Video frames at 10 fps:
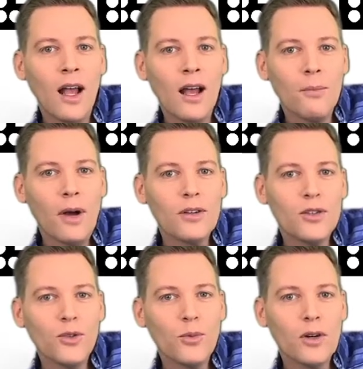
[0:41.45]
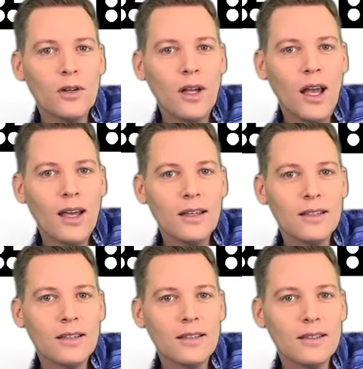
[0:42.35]
my humor
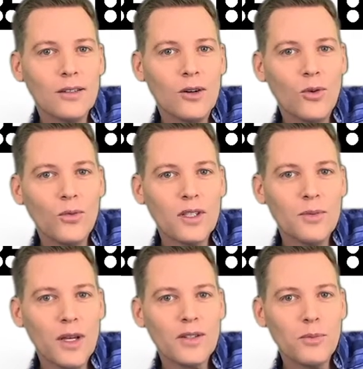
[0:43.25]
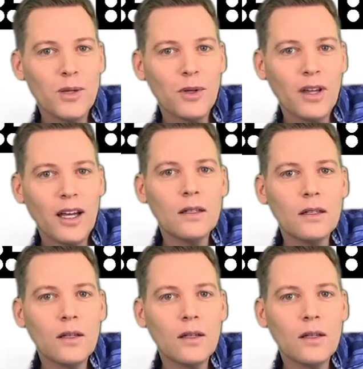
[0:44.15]
and hopefully make some people laugh.